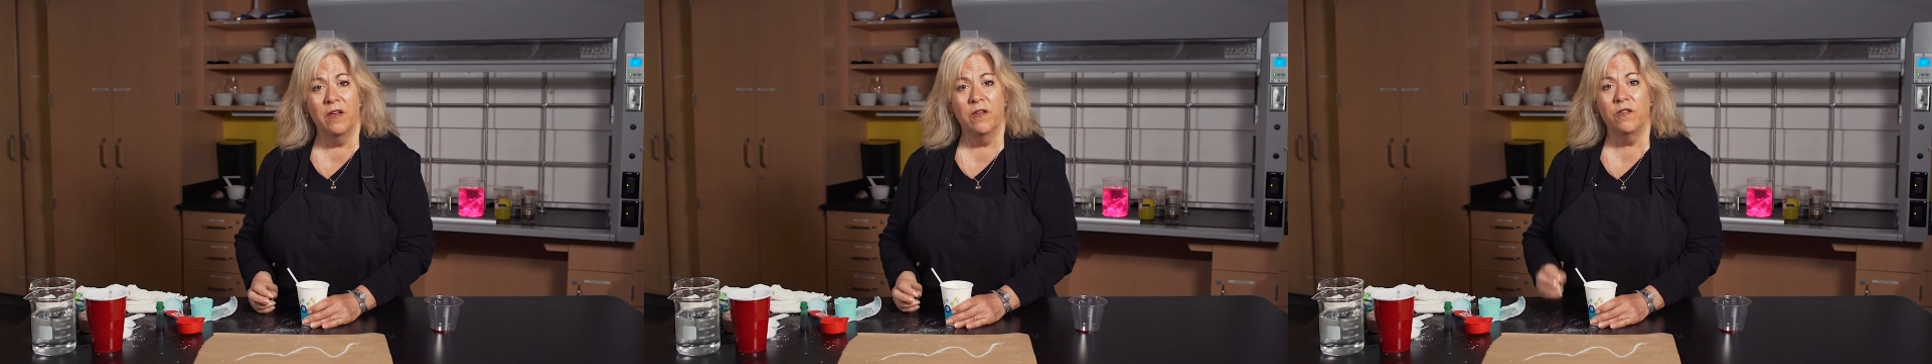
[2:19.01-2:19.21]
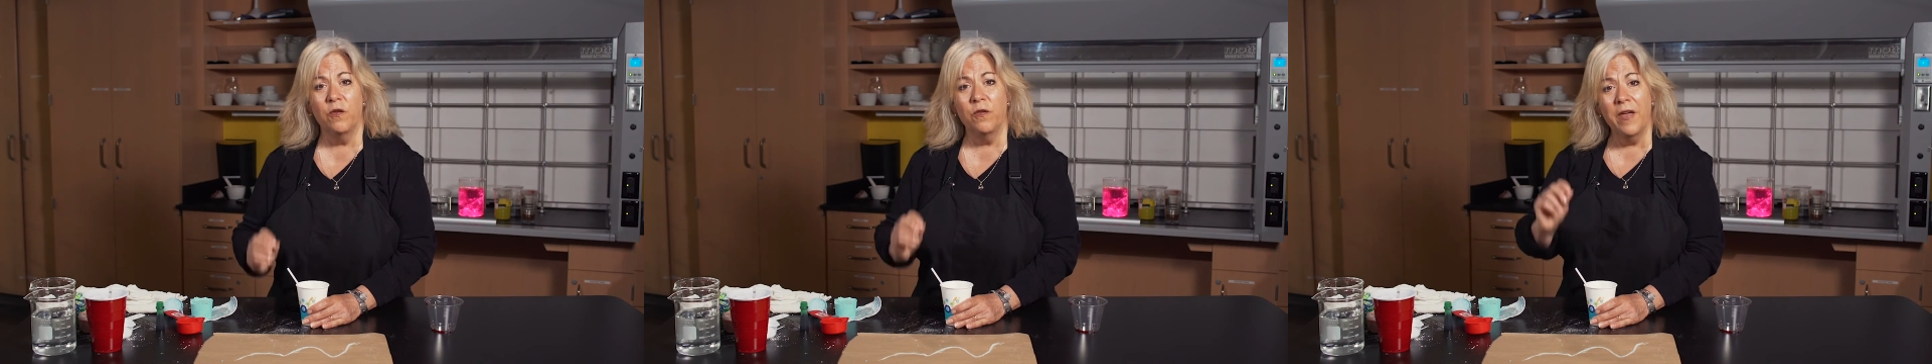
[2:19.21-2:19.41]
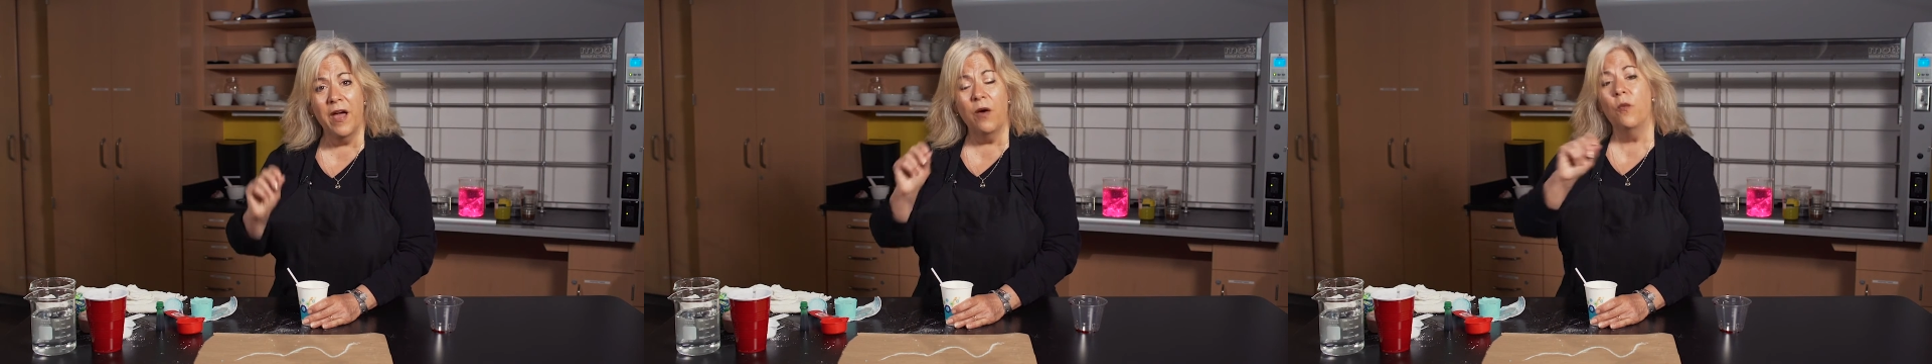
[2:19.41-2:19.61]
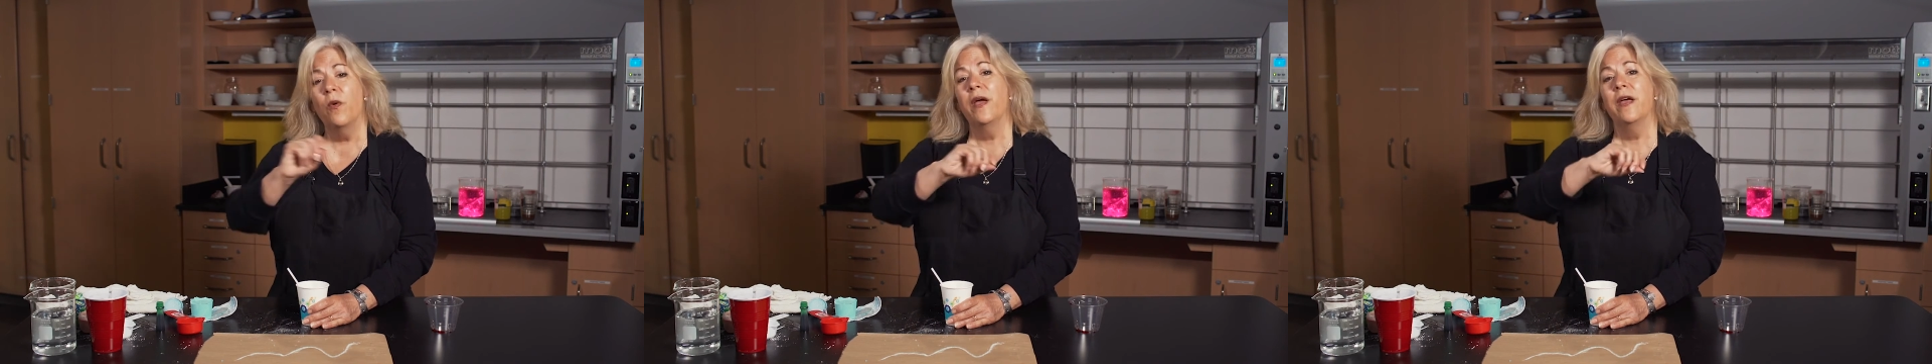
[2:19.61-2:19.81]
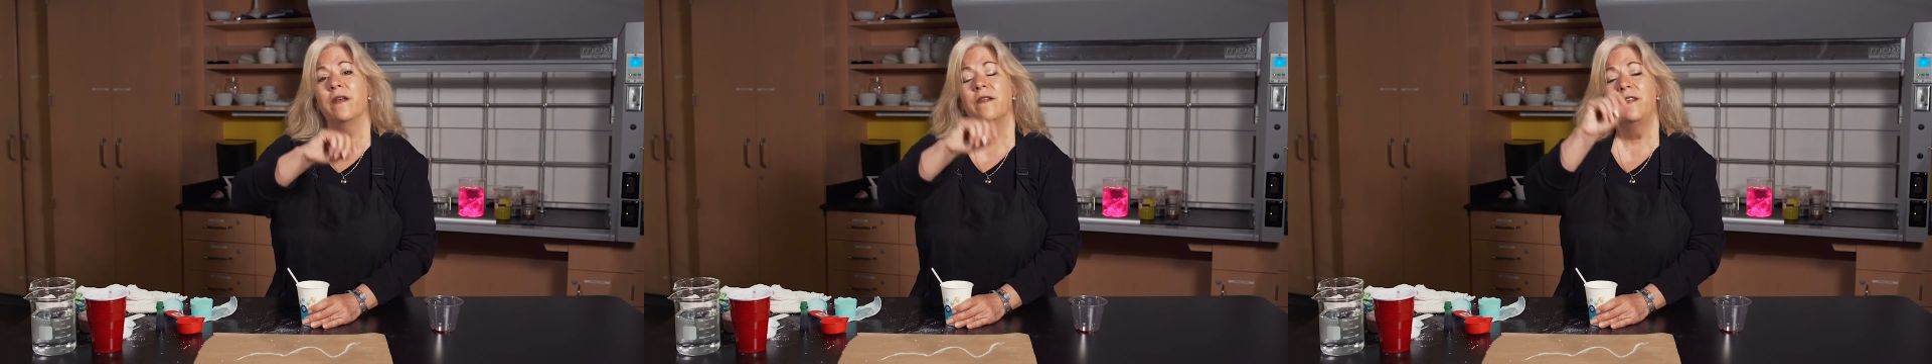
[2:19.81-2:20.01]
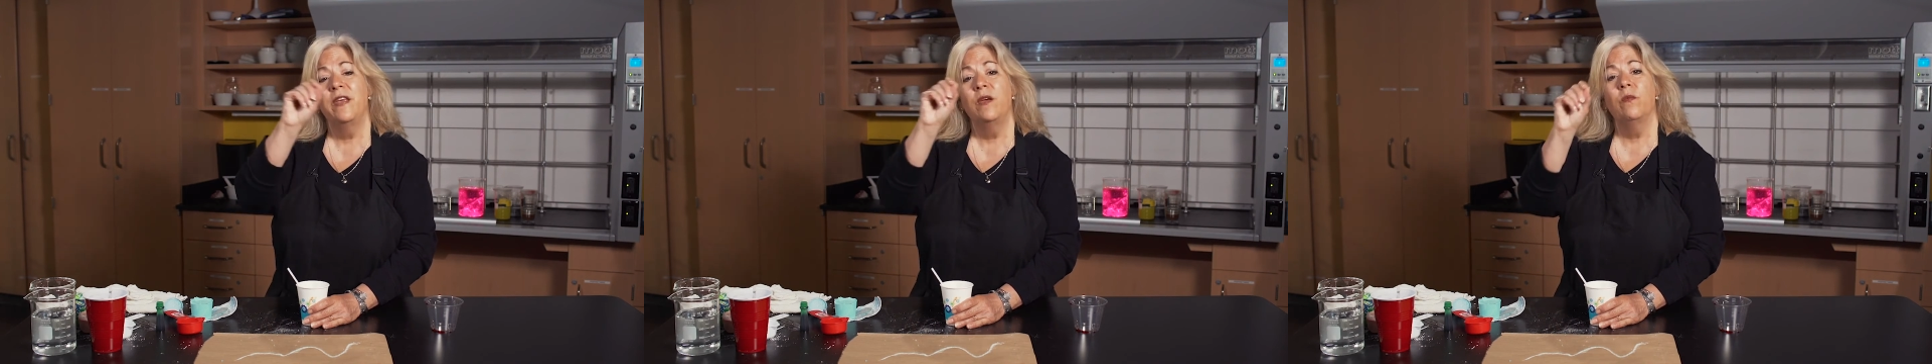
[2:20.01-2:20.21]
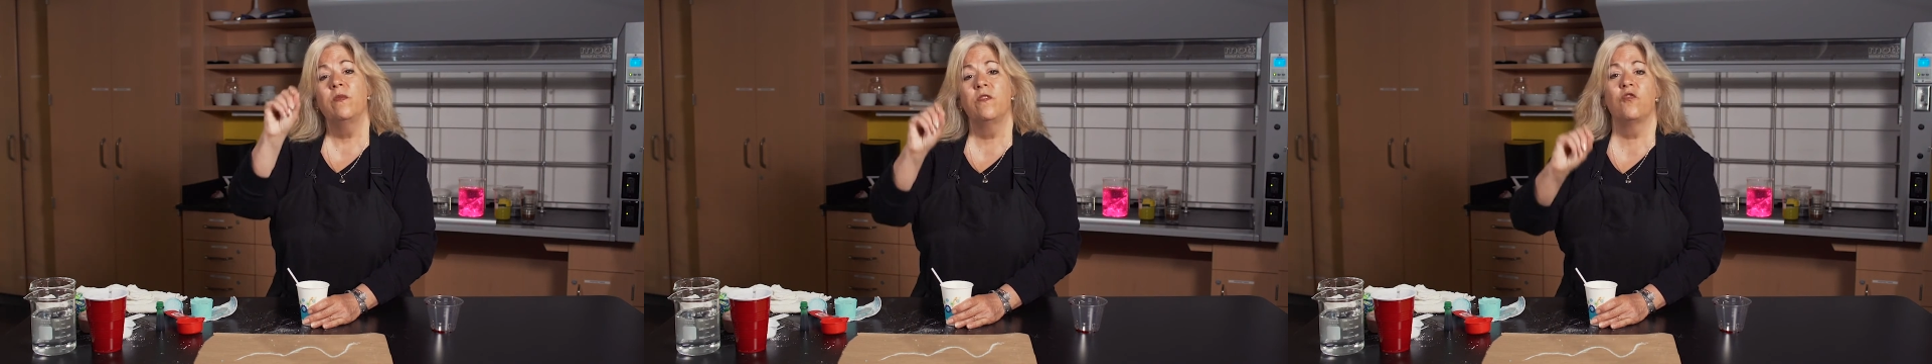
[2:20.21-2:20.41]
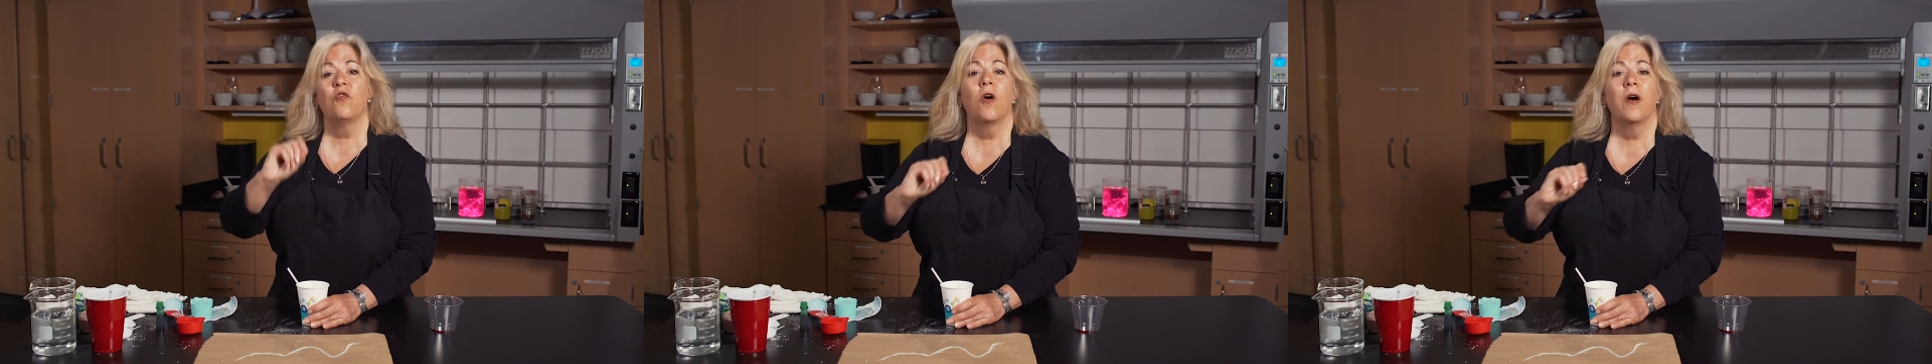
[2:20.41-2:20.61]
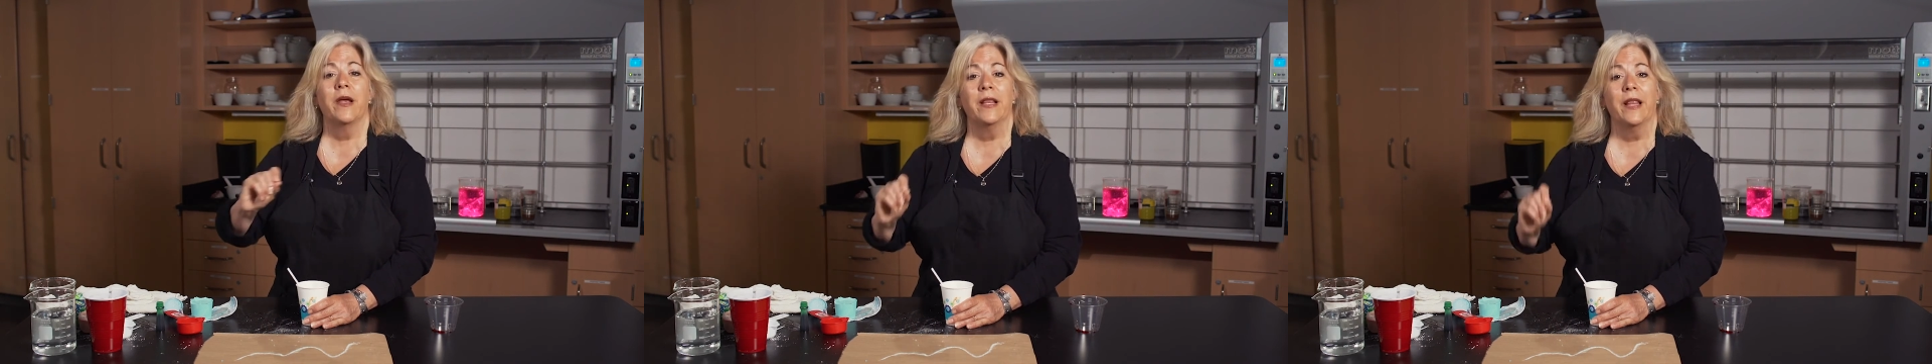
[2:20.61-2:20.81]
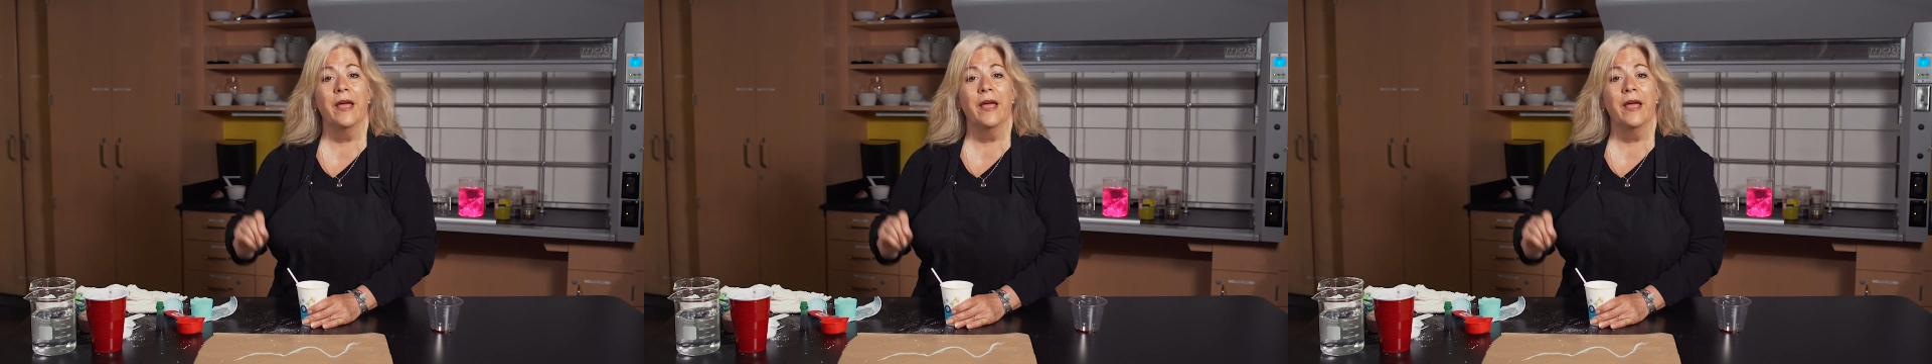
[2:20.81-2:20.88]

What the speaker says: So that way, as he was drawing